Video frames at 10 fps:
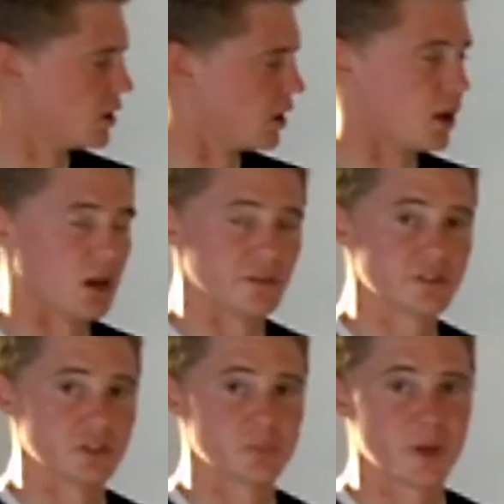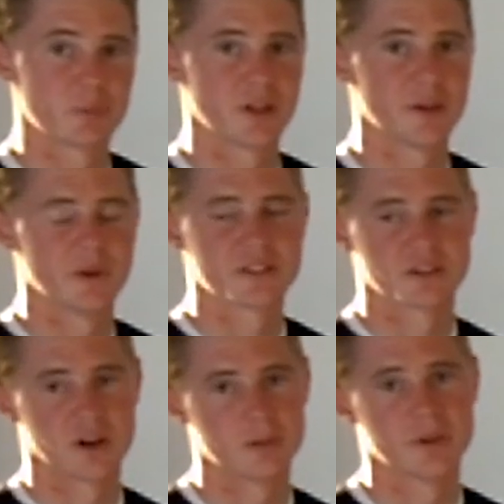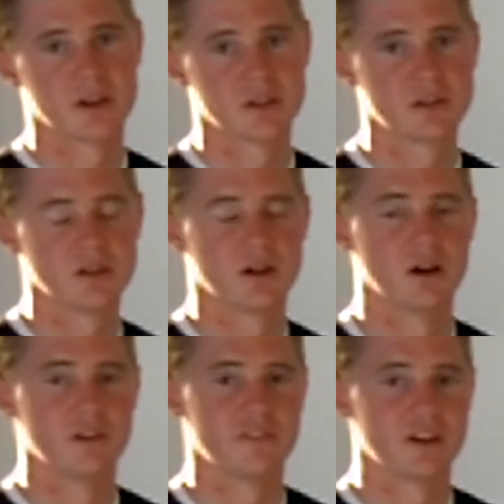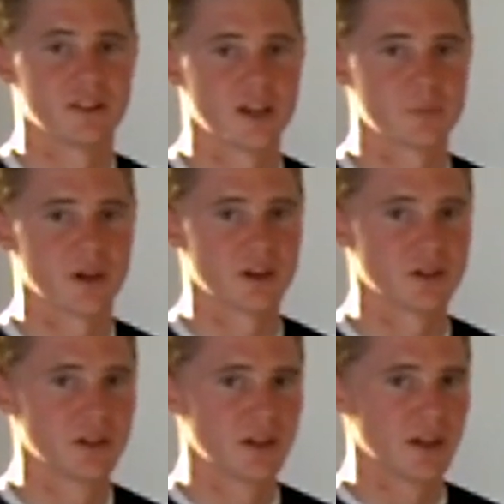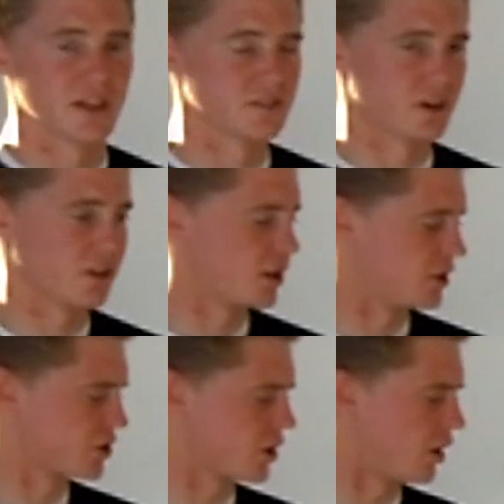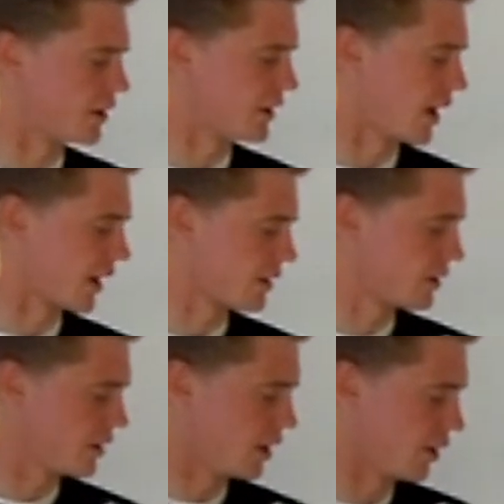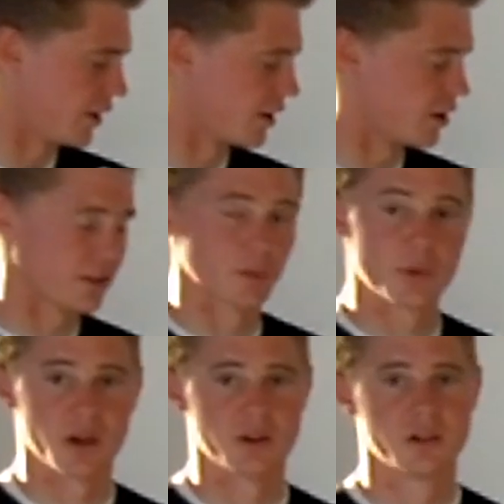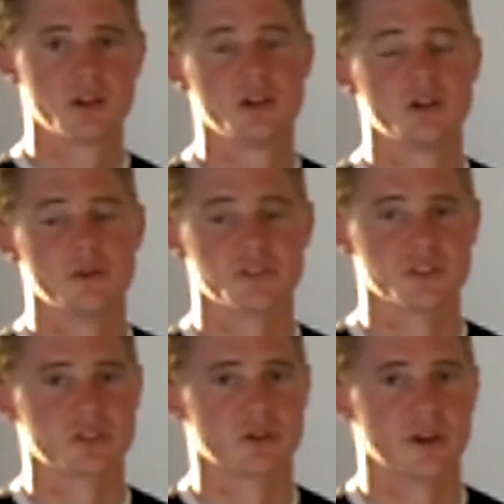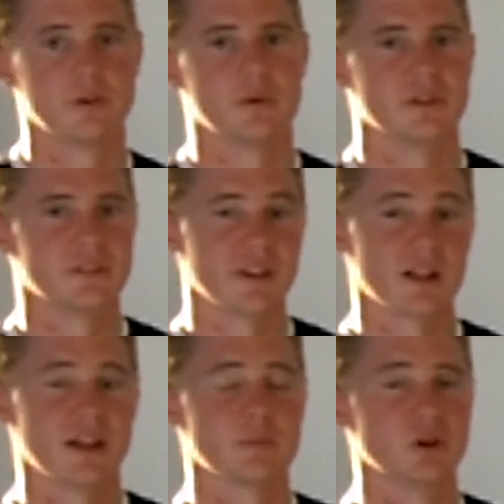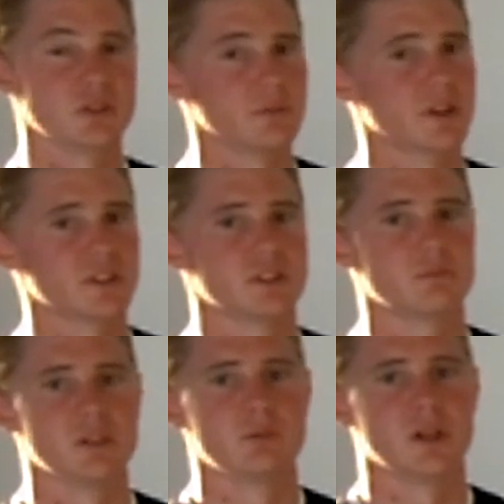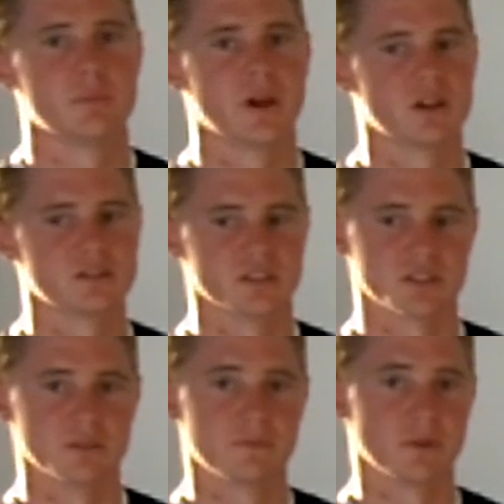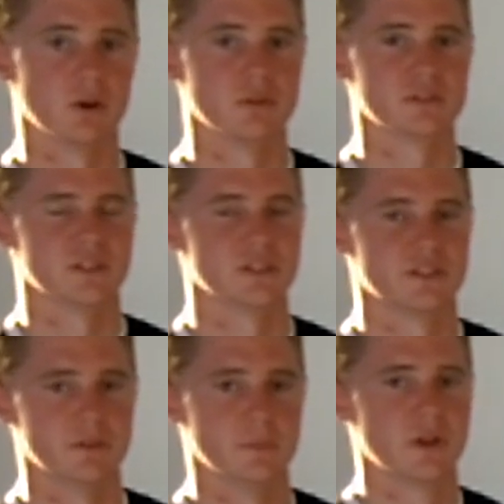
So Speedplay makes a great pedal, very light pedal, has a very large contact area on the pedal, which is great. But the thing I like most about the Speedplay pedals is the float system.